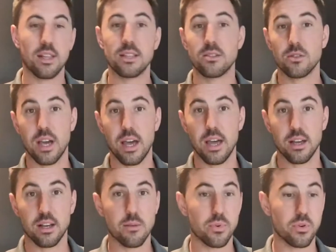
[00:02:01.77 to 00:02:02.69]
look at a
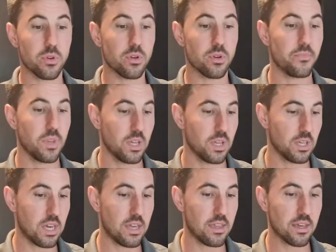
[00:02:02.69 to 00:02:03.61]
couple
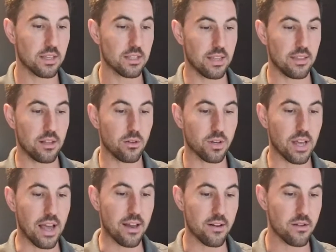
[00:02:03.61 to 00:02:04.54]
key things that they look
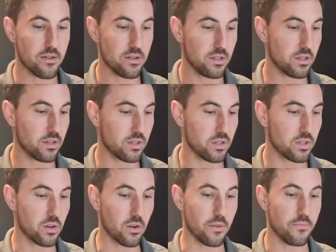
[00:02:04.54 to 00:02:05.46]
at to
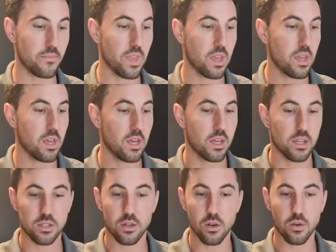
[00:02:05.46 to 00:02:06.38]
start.
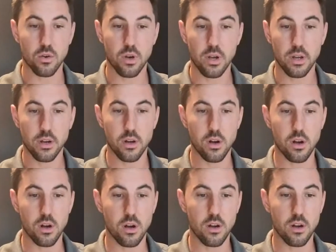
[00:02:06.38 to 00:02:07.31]
So
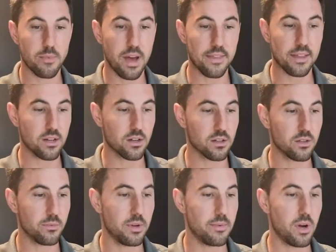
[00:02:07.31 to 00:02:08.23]
off the bat, they talk a little
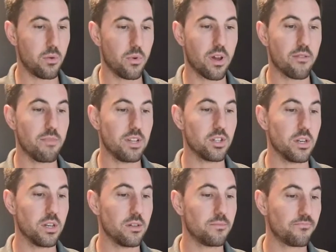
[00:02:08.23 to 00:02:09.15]
bit about what I've mentioned.